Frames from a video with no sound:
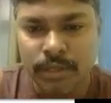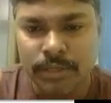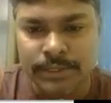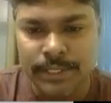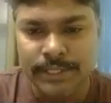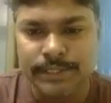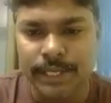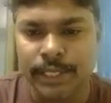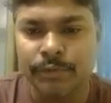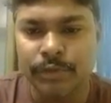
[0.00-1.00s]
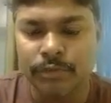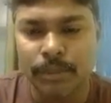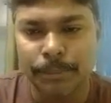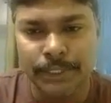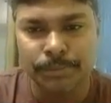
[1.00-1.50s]
the 6 individual
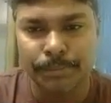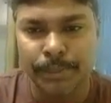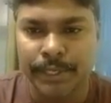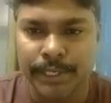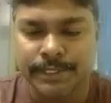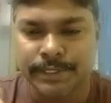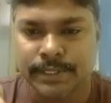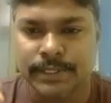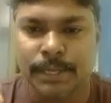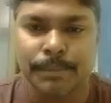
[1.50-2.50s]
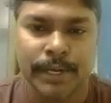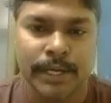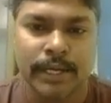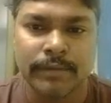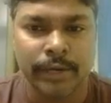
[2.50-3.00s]
pitch periods
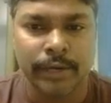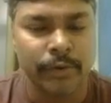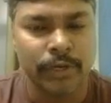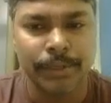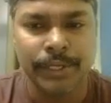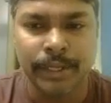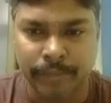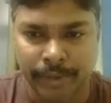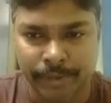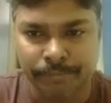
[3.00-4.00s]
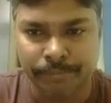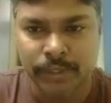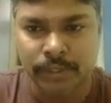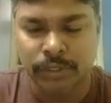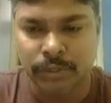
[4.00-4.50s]
separately they are going to be given
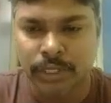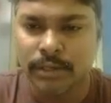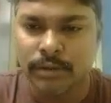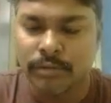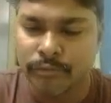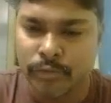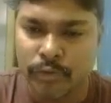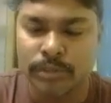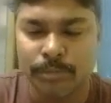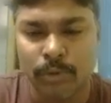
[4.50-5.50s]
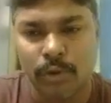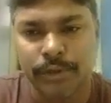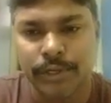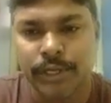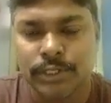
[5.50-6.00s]
to the fourth block.
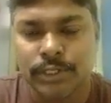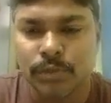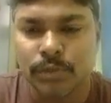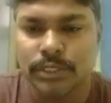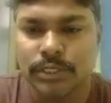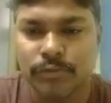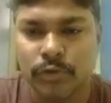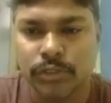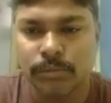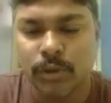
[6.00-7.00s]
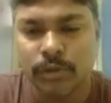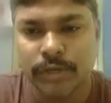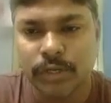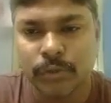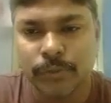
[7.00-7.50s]
So what is the fourth block
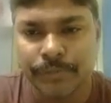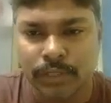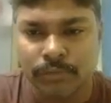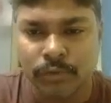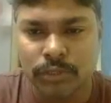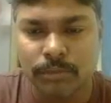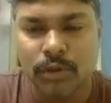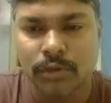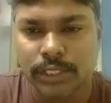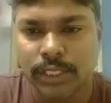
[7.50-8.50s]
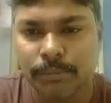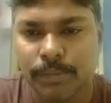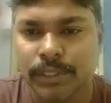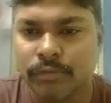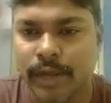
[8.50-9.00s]
will do? The fourth block nothing
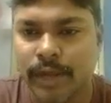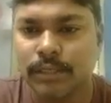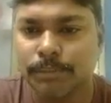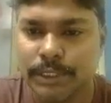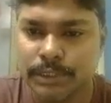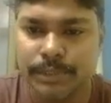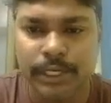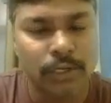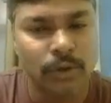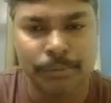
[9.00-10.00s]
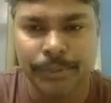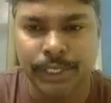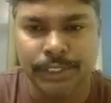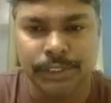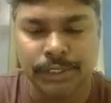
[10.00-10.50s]
but the final pitch period
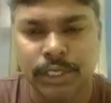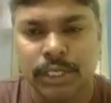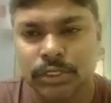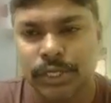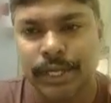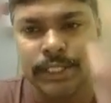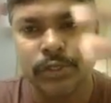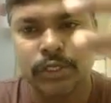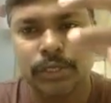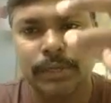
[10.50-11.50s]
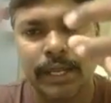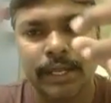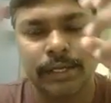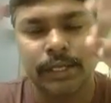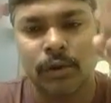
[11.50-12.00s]
computation. So it is going to be
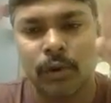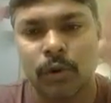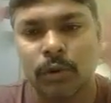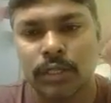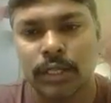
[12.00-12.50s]
collecting all